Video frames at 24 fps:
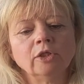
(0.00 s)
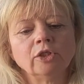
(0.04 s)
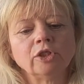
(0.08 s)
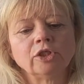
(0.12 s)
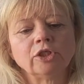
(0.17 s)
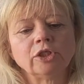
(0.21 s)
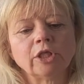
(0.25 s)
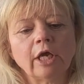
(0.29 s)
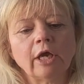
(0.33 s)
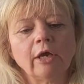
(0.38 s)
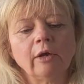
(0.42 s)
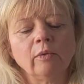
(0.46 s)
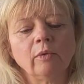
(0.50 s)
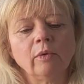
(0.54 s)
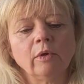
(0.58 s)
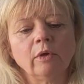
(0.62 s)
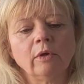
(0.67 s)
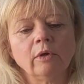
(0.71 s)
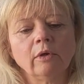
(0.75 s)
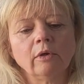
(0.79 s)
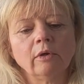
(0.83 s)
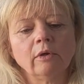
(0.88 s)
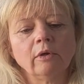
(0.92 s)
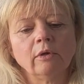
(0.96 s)
So
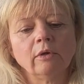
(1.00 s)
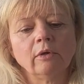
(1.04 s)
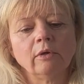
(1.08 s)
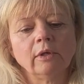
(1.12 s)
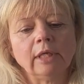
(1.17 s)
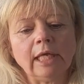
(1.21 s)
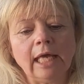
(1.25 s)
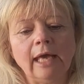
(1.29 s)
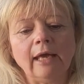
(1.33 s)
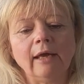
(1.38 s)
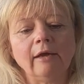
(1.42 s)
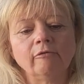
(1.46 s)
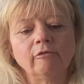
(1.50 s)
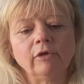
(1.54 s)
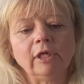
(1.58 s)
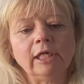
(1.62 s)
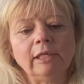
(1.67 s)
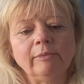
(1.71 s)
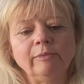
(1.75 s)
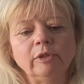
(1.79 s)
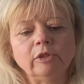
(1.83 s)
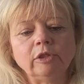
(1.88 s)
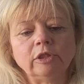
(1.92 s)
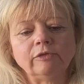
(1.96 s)
yeah,
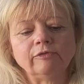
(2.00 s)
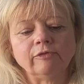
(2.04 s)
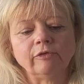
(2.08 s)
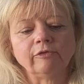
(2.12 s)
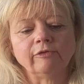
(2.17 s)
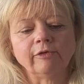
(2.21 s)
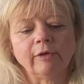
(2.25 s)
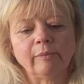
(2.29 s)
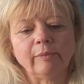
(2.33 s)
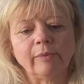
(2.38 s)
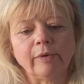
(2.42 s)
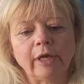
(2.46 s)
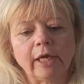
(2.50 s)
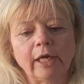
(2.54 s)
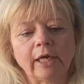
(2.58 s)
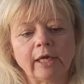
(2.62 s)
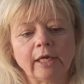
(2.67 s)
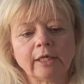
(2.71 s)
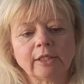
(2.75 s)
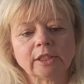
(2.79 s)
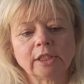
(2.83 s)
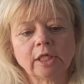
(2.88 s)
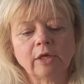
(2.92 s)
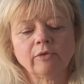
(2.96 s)
really beautiful
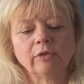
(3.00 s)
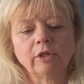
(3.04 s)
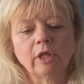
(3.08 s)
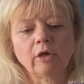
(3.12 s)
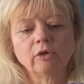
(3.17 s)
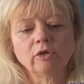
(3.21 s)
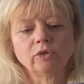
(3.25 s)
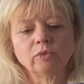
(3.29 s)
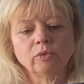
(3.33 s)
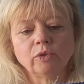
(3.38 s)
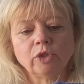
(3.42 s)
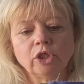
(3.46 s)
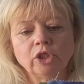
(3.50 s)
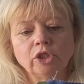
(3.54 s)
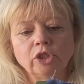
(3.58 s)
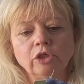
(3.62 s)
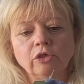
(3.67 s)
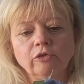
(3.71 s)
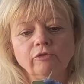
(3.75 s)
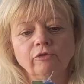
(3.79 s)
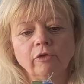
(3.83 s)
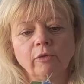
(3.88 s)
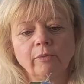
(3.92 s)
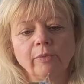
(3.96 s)
fabric. So those were the
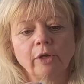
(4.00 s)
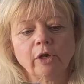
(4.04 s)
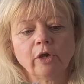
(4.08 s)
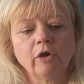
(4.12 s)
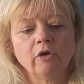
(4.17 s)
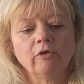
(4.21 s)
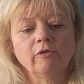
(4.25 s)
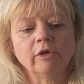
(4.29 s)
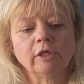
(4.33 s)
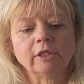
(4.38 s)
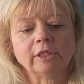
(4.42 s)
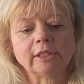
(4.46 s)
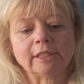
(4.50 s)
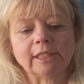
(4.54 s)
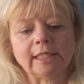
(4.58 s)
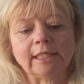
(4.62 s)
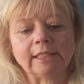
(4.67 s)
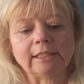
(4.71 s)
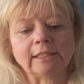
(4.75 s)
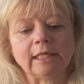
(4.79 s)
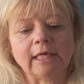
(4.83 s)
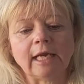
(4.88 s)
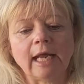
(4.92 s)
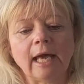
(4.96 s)
2 from the current
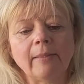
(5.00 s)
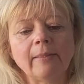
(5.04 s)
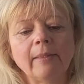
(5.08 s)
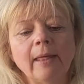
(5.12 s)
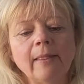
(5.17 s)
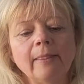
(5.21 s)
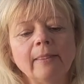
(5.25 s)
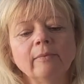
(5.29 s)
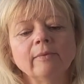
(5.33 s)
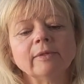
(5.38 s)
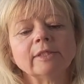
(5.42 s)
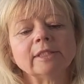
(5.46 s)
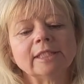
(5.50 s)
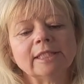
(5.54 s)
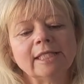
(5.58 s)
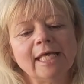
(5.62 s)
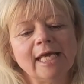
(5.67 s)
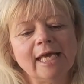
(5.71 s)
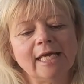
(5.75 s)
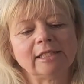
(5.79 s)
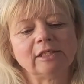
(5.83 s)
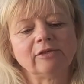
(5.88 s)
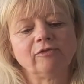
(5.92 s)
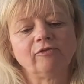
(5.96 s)
season. And then there was
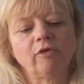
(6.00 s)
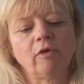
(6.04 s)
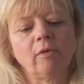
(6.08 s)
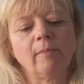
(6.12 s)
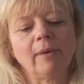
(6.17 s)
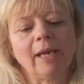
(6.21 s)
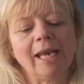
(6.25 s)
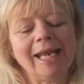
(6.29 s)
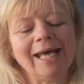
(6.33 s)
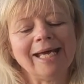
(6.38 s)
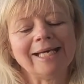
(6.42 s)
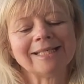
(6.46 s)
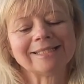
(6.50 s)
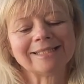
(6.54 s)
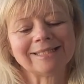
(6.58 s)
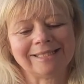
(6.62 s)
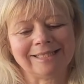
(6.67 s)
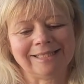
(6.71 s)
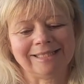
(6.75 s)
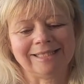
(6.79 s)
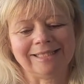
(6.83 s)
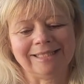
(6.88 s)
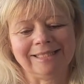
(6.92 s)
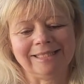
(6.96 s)
this from
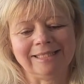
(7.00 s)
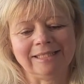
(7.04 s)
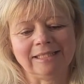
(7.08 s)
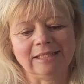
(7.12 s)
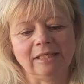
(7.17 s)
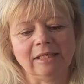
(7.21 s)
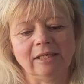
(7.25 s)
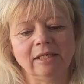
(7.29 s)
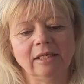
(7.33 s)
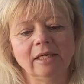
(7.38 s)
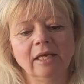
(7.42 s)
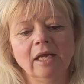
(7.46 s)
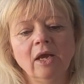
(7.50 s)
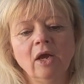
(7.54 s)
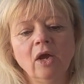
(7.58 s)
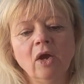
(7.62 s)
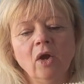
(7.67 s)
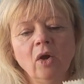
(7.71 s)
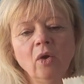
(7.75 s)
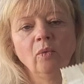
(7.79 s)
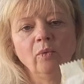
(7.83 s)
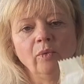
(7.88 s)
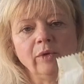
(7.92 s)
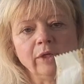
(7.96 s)
last season
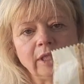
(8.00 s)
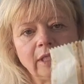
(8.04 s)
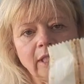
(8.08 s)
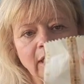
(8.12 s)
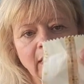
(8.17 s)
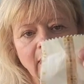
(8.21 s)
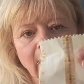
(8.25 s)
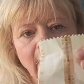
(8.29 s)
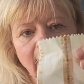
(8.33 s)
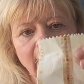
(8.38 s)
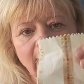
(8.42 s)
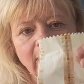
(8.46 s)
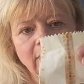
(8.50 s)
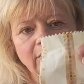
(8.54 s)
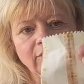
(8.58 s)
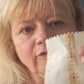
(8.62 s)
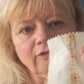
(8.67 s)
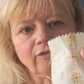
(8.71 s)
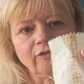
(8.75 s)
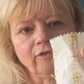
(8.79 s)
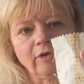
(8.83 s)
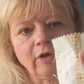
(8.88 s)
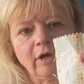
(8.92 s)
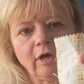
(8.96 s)
with the kind
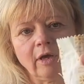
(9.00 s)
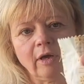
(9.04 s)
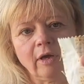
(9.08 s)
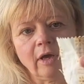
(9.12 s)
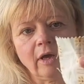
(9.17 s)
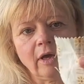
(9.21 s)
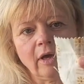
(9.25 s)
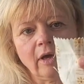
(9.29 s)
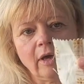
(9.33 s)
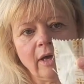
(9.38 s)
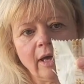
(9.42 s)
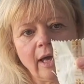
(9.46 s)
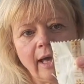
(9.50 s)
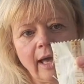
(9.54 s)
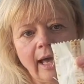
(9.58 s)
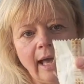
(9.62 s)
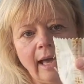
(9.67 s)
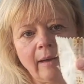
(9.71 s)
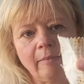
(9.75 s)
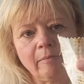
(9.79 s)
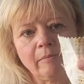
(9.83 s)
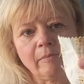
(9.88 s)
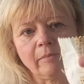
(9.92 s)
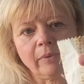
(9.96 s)
of
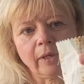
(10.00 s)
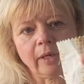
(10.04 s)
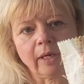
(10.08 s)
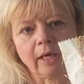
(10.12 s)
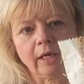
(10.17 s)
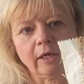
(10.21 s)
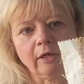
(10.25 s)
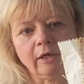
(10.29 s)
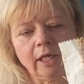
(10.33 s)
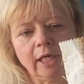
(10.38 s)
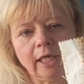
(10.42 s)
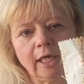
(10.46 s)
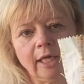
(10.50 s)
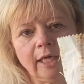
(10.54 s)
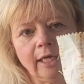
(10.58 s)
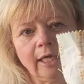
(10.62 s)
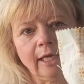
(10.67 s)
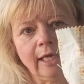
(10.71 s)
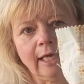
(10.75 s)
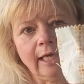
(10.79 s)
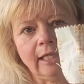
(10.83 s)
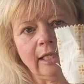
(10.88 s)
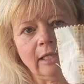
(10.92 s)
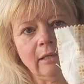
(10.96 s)
amber colour
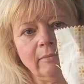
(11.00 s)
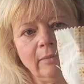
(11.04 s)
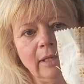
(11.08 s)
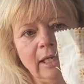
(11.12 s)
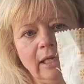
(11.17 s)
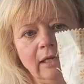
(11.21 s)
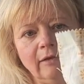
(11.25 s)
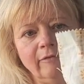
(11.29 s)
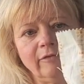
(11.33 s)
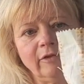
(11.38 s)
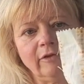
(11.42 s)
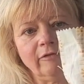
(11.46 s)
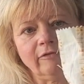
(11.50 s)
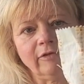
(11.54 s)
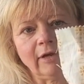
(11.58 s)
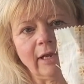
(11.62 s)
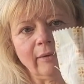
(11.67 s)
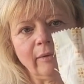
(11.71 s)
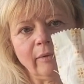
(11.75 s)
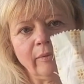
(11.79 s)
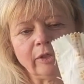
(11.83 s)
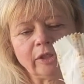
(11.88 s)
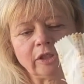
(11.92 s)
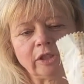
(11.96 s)
in the middle of the
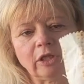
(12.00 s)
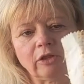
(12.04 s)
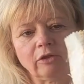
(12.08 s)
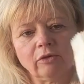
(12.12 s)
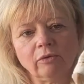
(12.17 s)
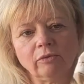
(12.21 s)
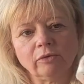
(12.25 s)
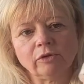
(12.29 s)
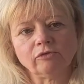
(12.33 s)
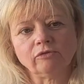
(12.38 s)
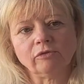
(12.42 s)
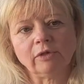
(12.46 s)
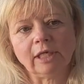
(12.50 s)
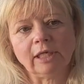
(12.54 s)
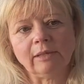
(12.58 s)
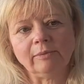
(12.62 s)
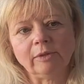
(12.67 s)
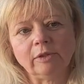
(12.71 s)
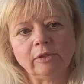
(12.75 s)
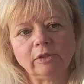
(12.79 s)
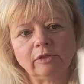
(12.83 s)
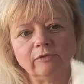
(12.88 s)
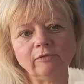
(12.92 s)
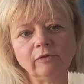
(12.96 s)
flower, which I thought was really
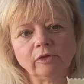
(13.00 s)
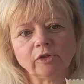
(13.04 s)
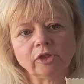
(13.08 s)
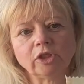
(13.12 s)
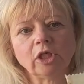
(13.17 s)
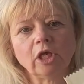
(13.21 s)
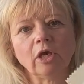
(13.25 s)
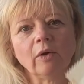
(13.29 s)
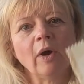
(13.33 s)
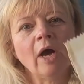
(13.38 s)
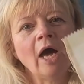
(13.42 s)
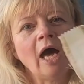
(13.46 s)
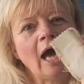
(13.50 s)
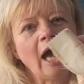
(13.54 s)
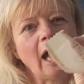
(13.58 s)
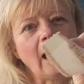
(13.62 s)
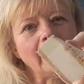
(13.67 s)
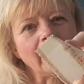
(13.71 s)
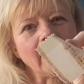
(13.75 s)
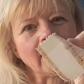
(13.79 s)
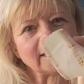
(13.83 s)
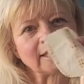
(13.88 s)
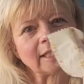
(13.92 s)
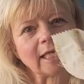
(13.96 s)
beautiful too.
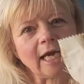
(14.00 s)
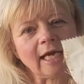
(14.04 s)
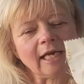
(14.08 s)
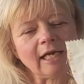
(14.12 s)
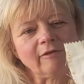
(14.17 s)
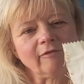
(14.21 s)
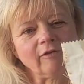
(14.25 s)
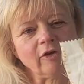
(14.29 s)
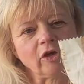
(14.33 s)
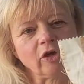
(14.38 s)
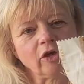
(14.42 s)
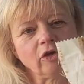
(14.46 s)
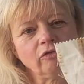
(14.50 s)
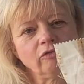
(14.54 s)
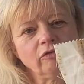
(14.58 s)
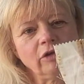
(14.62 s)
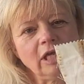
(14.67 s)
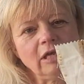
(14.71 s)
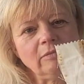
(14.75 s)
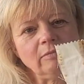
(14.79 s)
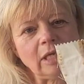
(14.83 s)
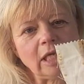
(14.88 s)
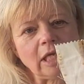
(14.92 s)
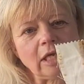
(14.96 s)
And that's kind of a
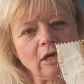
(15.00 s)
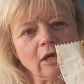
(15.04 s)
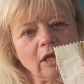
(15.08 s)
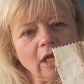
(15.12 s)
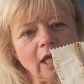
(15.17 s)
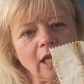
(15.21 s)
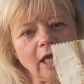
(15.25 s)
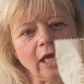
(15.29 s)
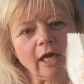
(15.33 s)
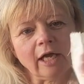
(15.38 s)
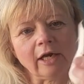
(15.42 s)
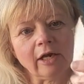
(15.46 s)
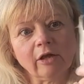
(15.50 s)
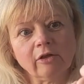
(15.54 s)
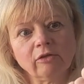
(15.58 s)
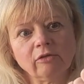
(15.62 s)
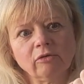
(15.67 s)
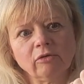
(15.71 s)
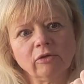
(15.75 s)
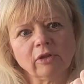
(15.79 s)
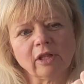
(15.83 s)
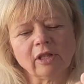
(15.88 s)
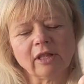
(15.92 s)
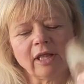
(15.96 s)
creamy colour. And I
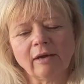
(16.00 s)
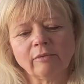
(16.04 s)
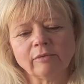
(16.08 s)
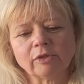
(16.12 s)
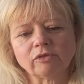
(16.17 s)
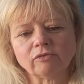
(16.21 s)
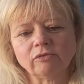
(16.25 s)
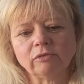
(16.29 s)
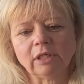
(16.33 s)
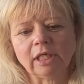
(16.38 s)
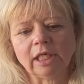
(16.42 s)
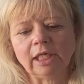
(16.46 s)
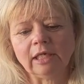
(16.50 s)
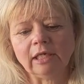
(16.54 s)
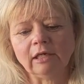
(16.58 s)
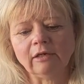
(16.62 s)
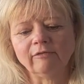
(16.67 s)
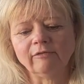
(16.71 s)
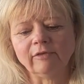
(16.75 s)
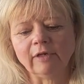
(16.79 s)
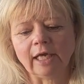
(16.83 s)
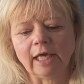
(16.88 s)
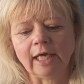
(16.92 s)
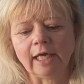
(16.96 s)
thought that was really
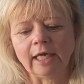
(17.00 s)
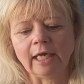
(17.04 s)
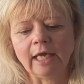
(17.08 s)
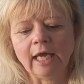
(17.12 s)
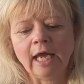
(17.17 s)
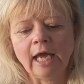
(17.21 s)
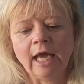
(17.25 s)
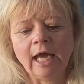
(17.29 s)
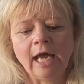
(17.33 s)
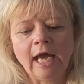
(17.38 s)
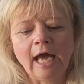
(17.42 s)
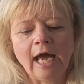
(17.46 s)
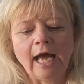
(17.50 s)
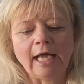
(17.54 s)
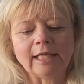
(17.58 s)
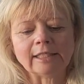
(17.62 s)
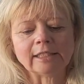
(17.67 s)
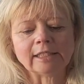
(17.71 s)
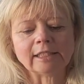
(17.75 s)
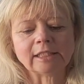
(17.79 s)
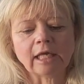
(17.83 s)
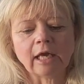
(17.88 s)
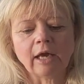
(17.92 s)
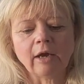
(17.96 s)
lovely.
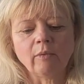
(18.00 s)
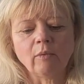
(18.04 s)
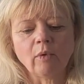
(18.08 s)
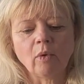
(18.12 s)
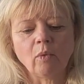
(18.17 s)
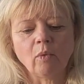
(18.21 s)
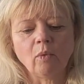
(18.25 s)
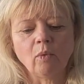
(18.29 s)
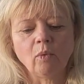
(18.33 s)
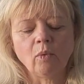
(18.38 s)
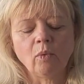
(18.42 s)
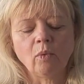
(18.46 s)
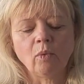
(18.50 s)
And so